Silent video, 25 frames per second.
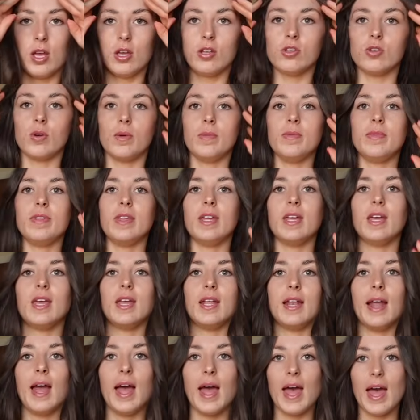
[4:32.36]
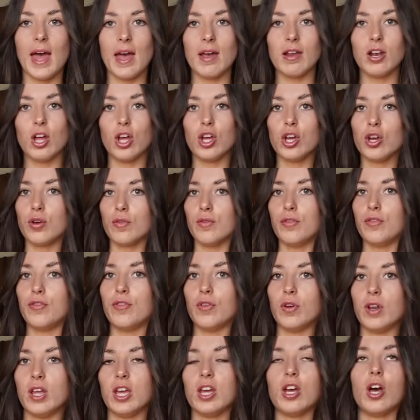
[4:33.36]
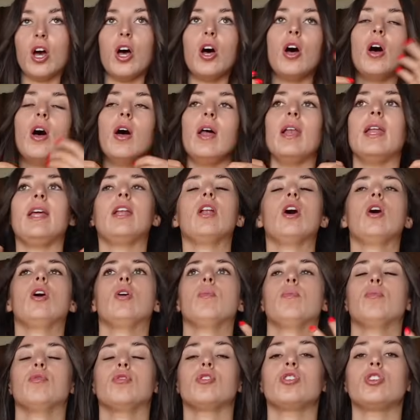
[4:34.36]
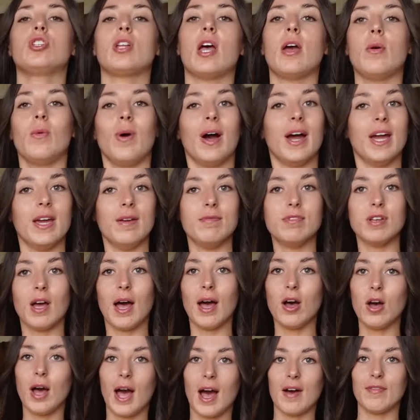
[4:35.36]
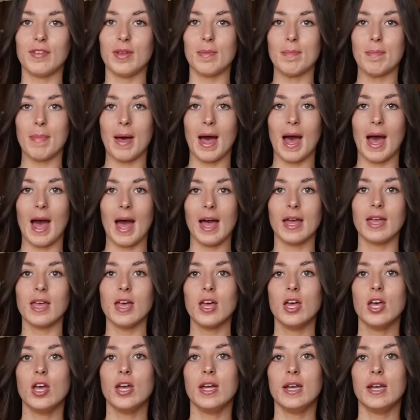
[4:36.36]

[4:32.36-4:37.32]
so I'm thinking hair like fully curly like brushed out waves have it back